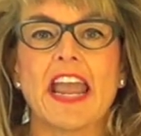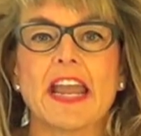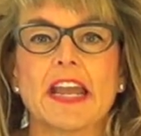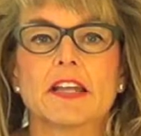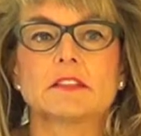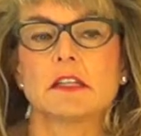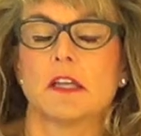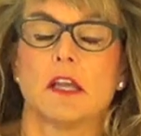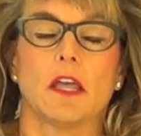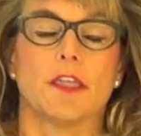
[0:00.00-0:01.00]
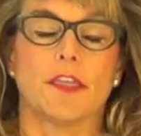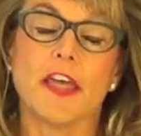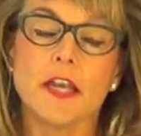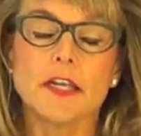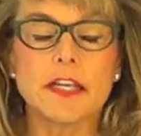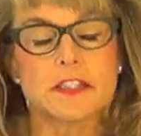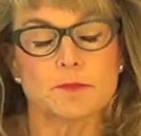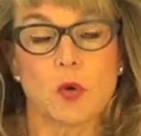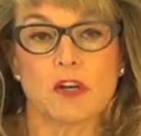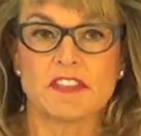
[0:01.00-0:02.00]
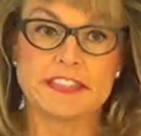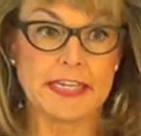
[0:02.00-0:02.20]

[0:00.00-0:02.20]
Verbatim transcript: And then it's more of a